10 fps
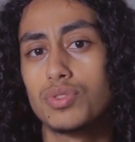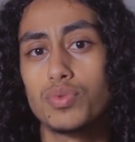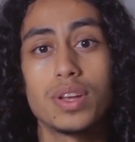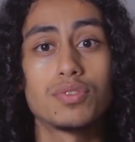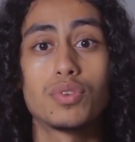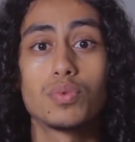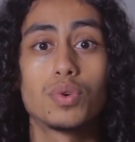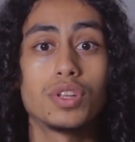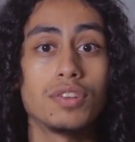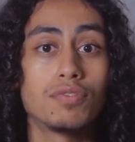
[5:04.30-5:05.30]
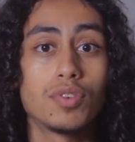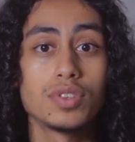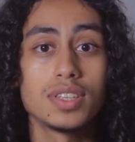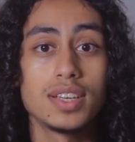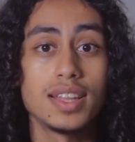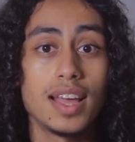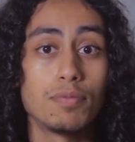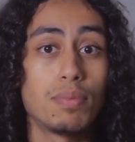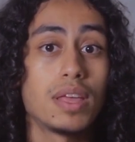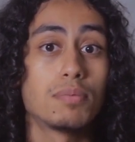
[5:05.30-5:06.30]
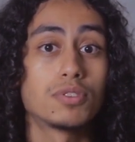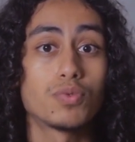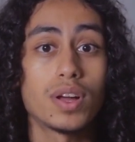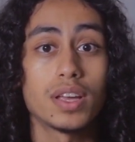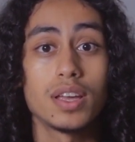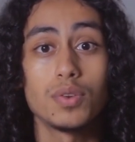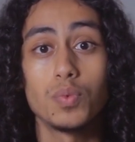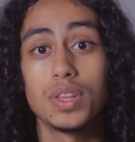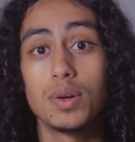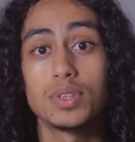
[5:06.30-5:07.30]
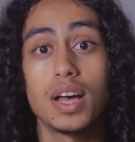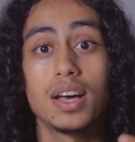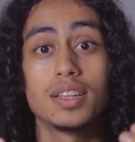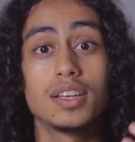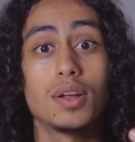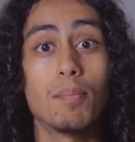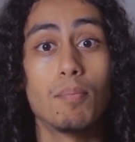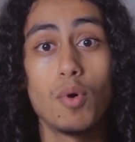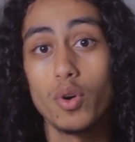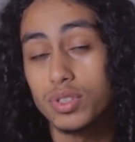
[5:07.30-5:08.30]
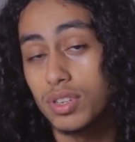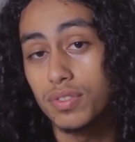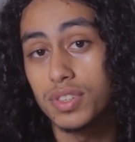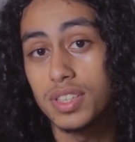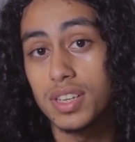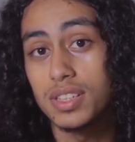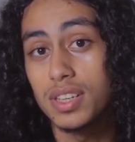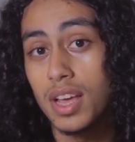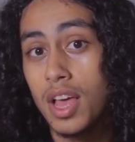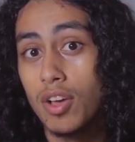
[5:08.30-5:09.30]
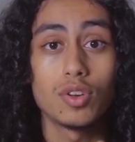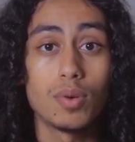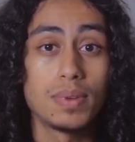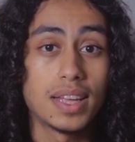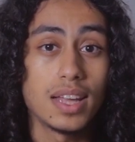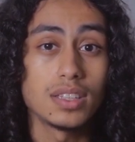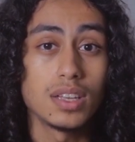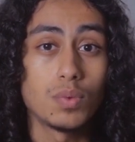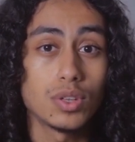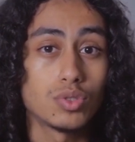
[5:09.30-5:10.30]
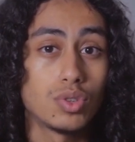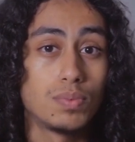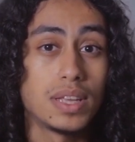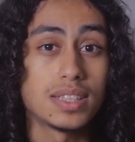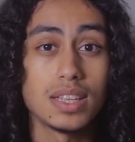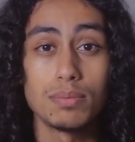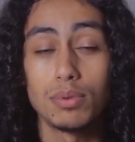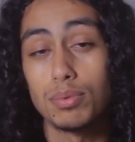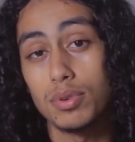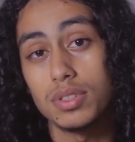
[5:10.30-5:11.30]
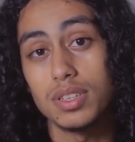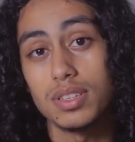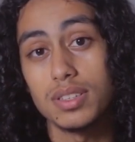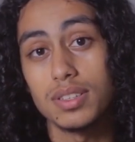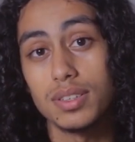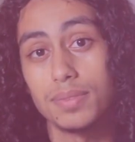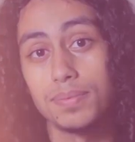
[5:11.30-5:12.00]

straightforward invoicing and payment tracking without adding more services, complicating what should be a simple process.